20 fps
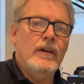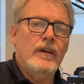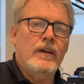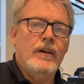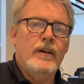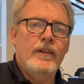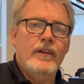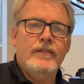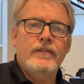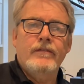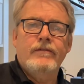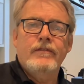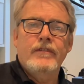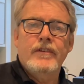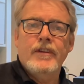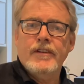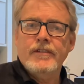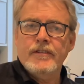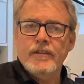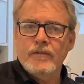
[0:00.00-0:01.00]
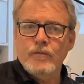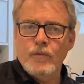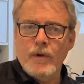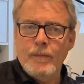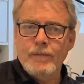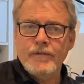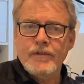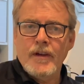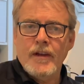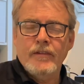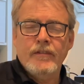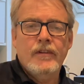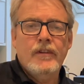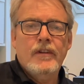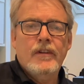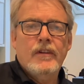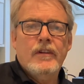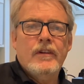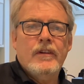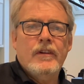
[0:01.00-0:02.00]
that's a fantastic website
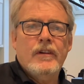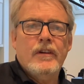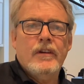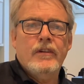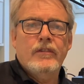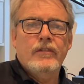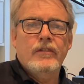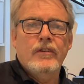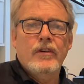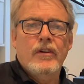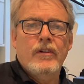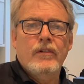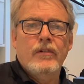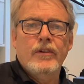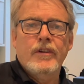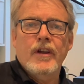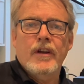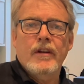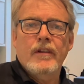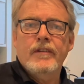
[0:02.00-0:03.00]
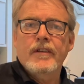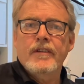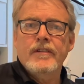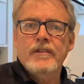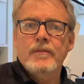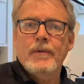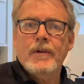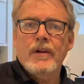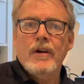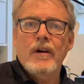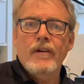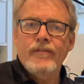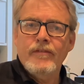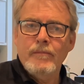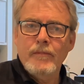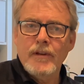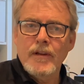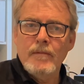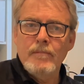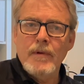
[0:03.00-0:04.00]
to go and look at. I think there's about
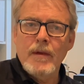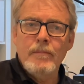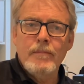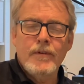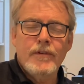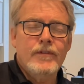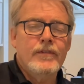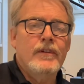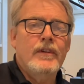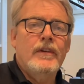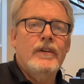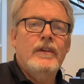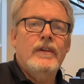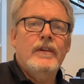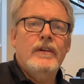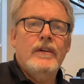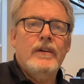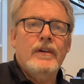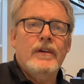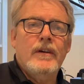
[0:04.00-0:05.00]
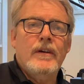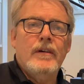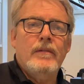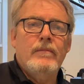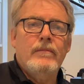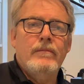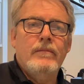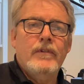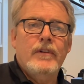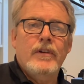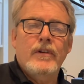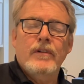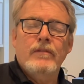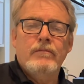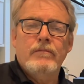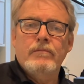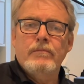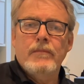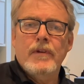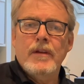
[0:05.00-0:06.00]
500,000 members.
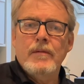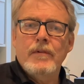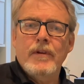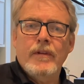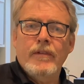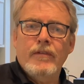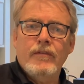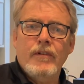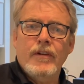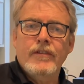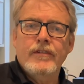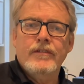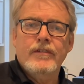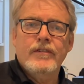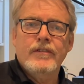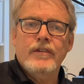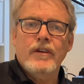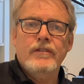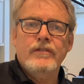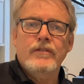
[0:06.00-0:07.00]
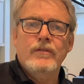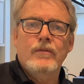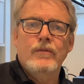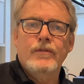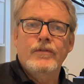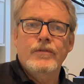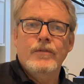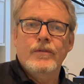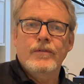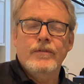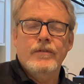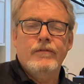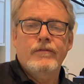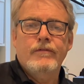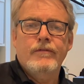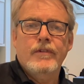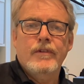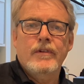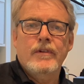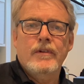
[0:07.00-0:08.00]
Many threads discussing all sorts of
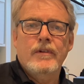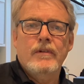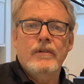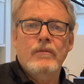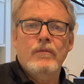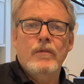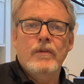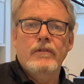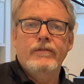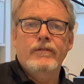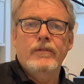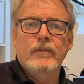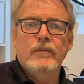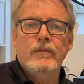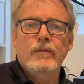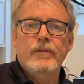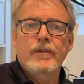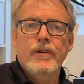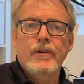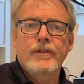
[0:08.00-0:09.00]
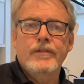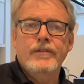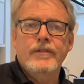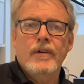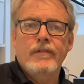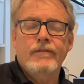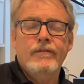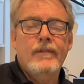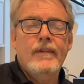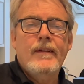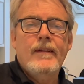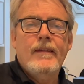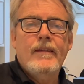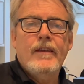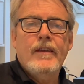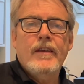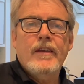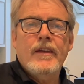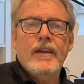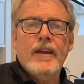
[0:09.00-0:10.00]
wonderful audio stuff.
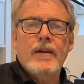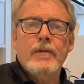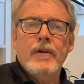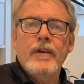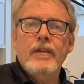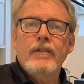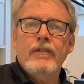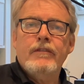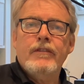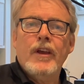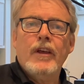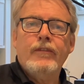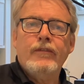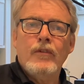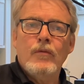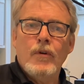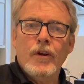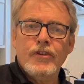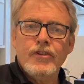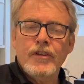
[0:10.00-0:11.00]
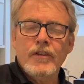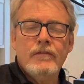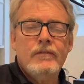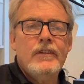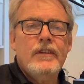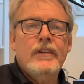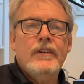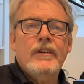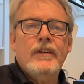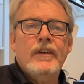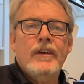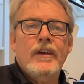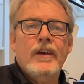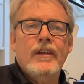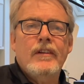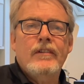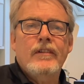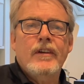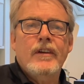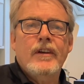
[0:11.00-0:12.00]
Anyway, thanks for watching,
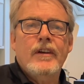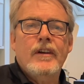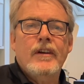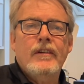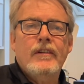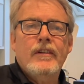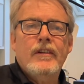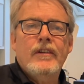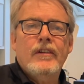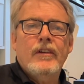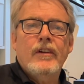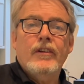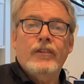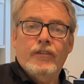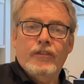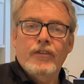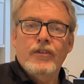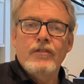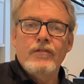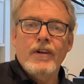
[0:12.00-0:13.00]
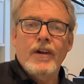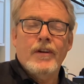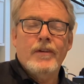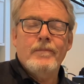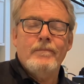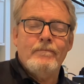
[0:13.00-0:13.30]
and see you around.